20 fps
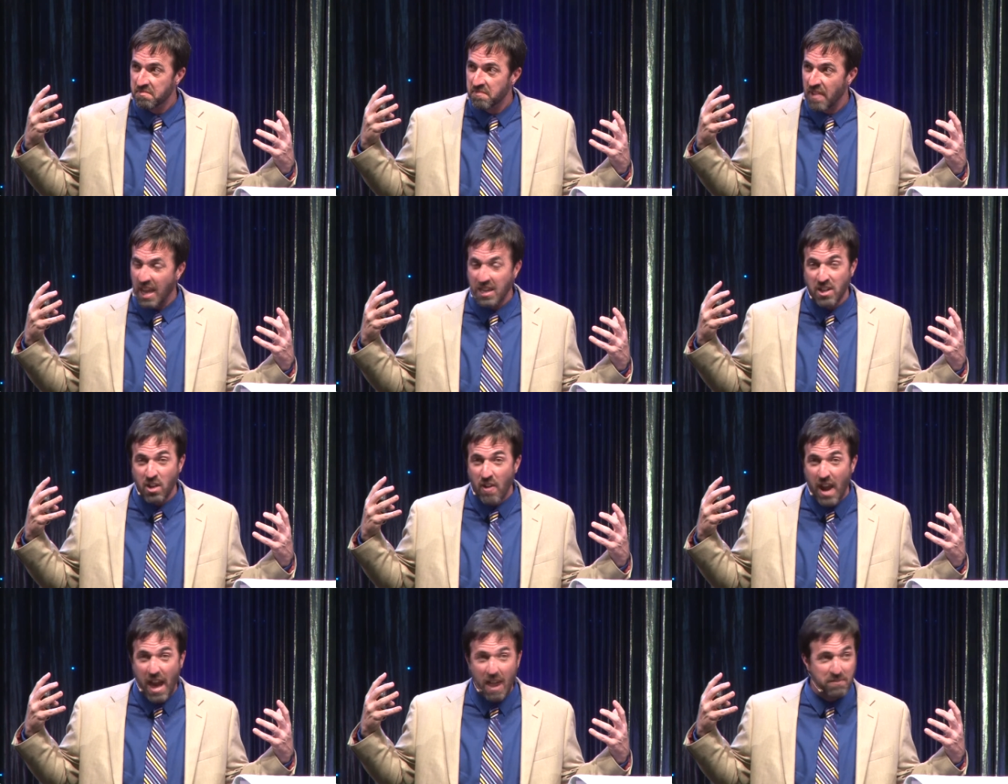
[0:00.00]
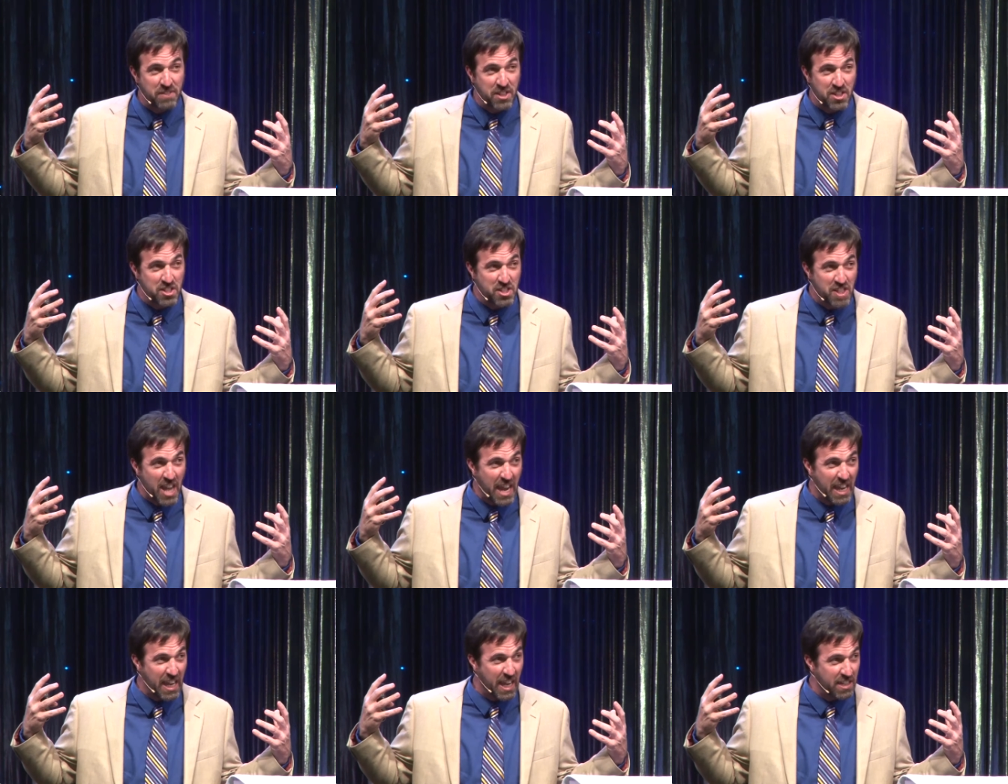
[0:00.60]
I don't have to
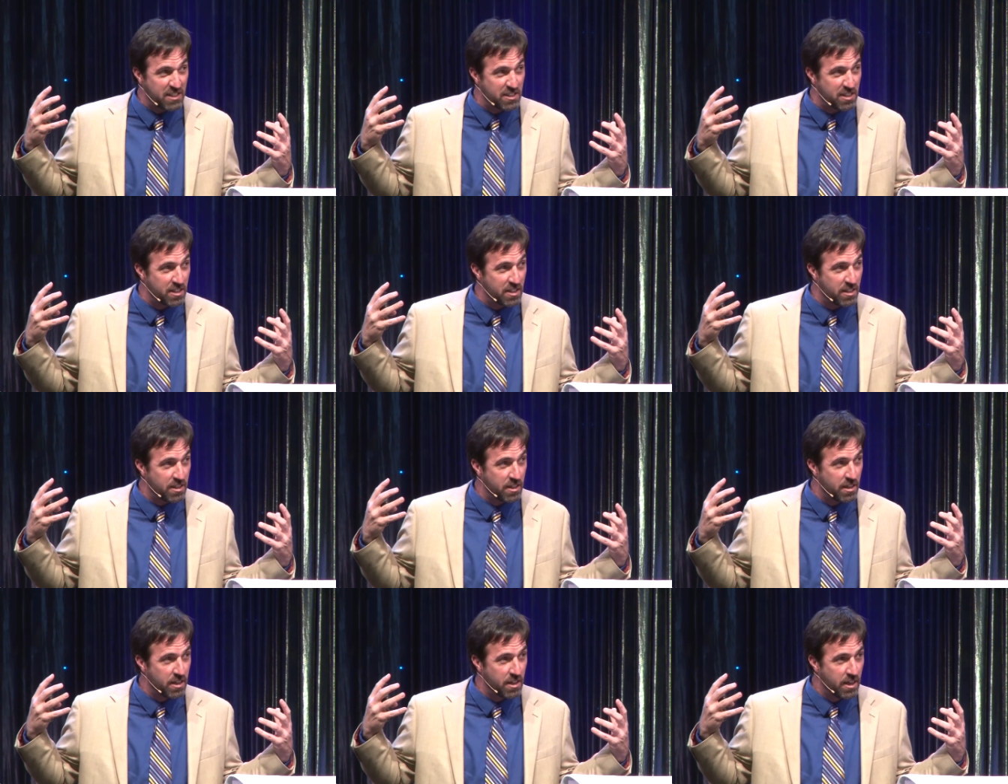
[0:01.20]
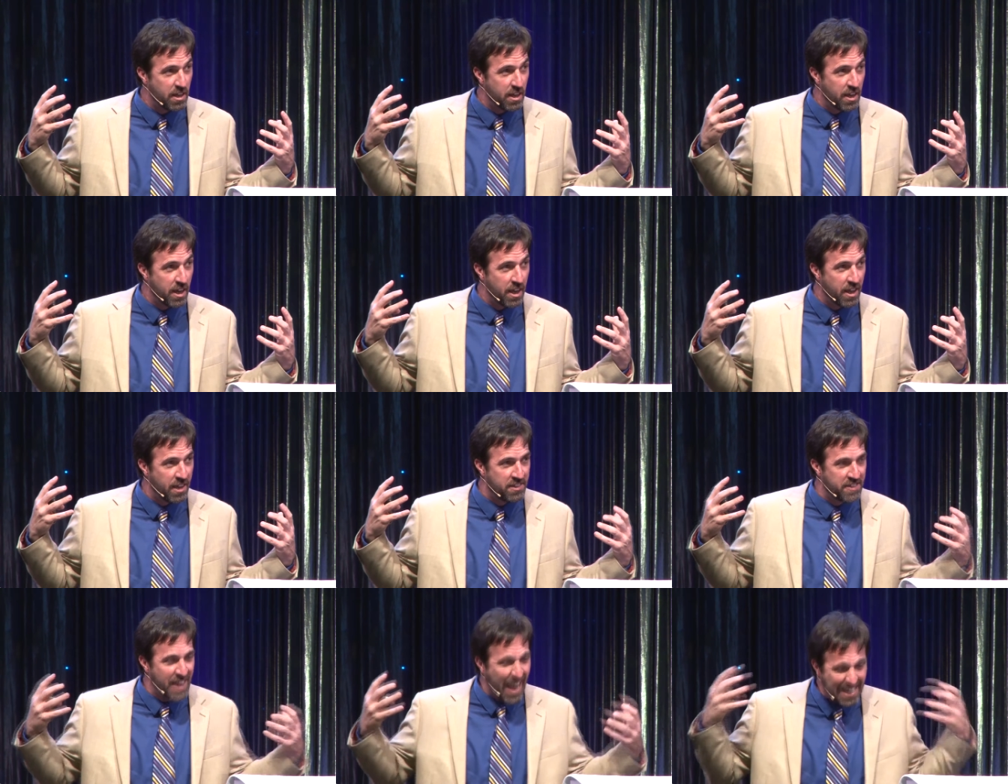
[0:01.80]
say it.
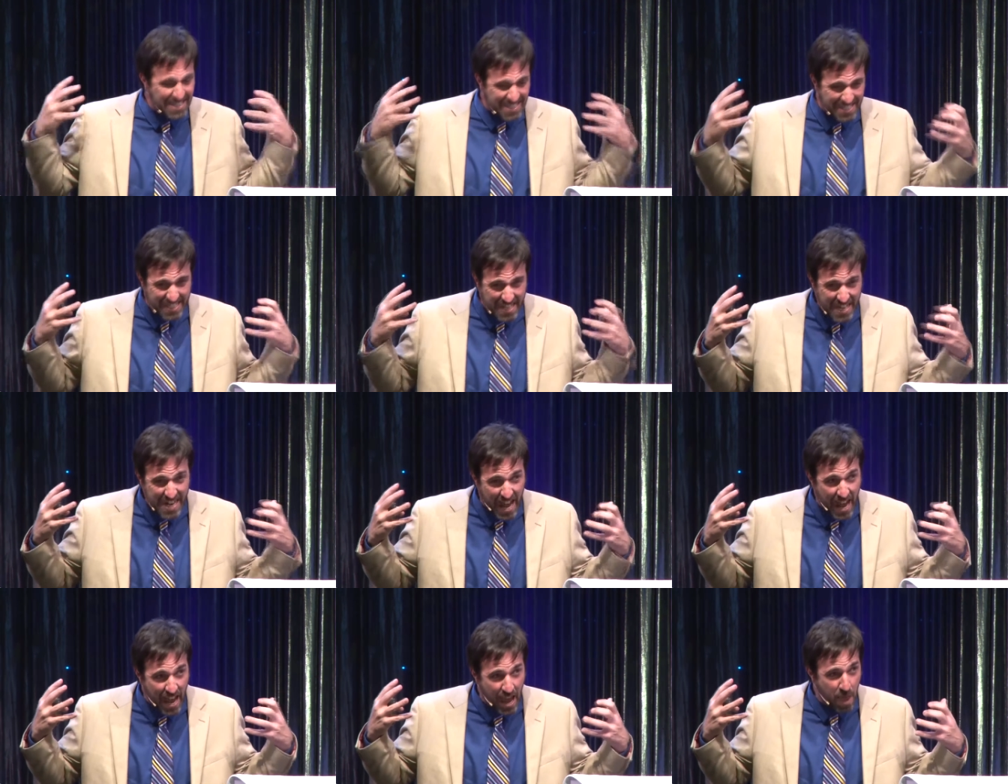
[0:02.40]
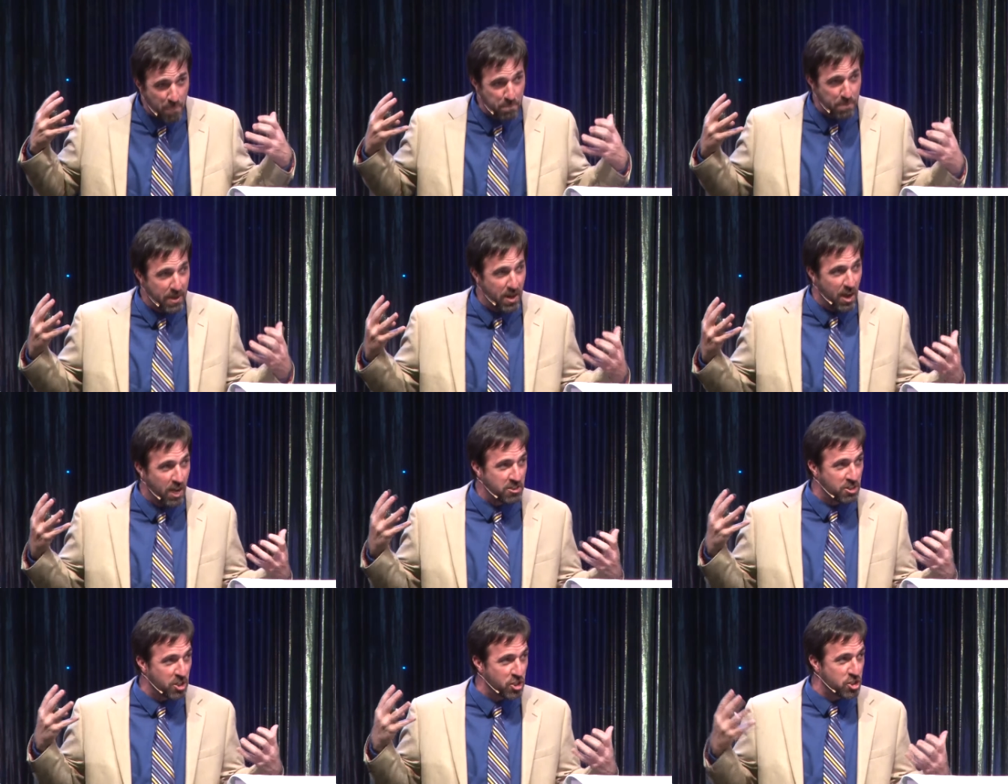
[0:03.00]
That's going to happen
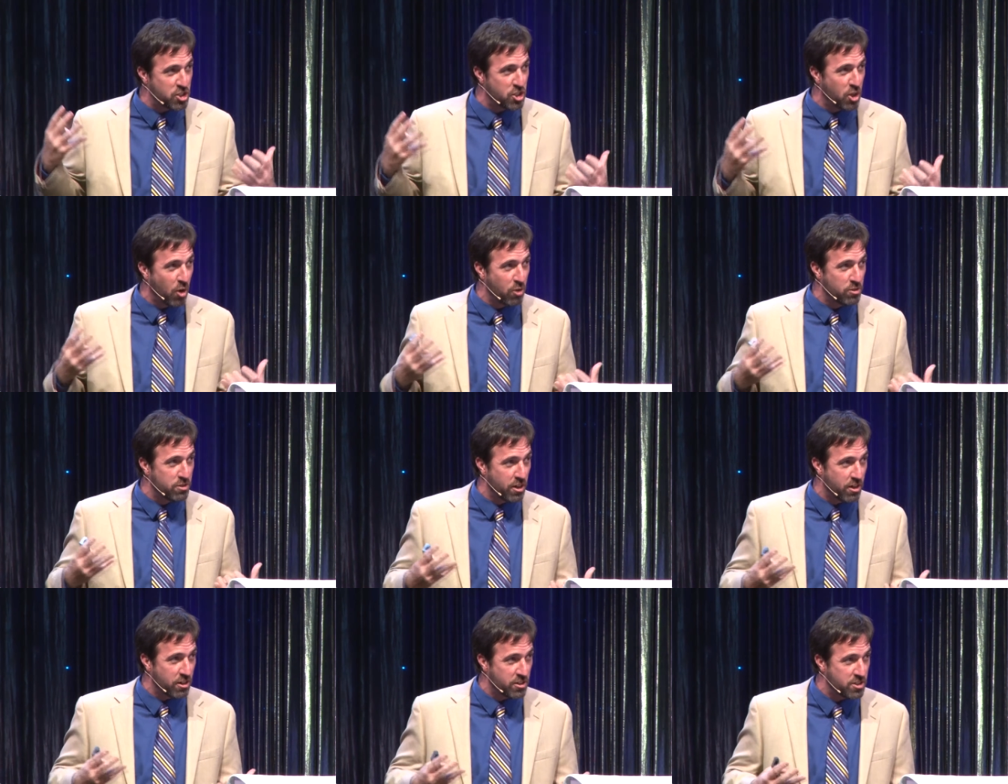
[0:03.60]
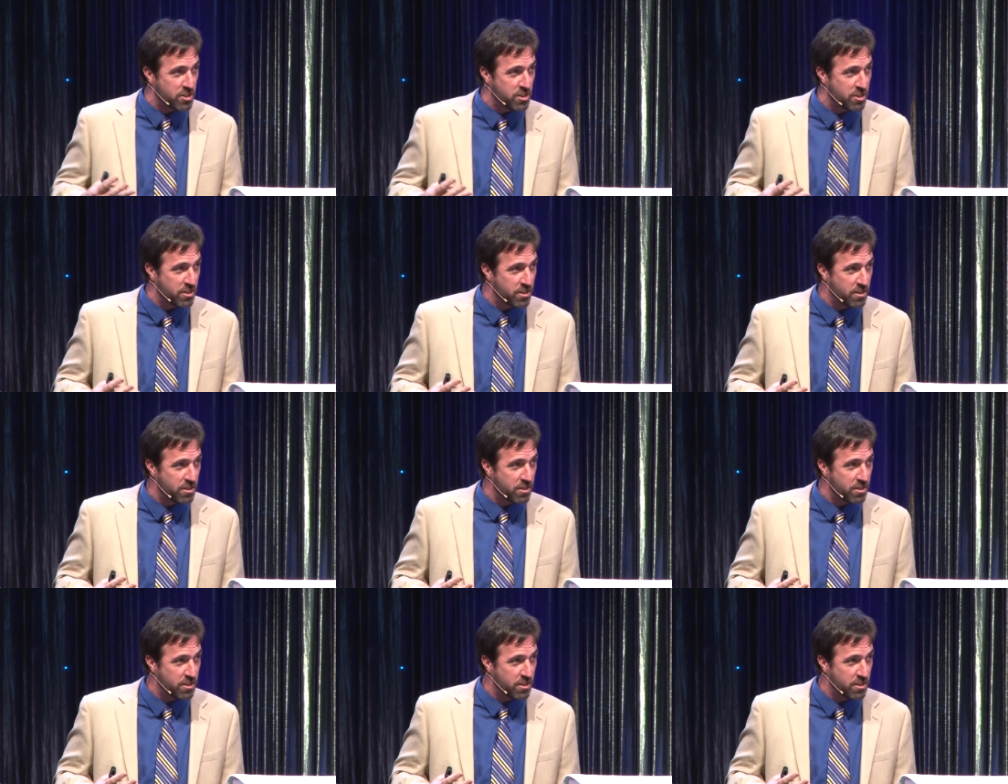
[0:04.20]
on your shoulders.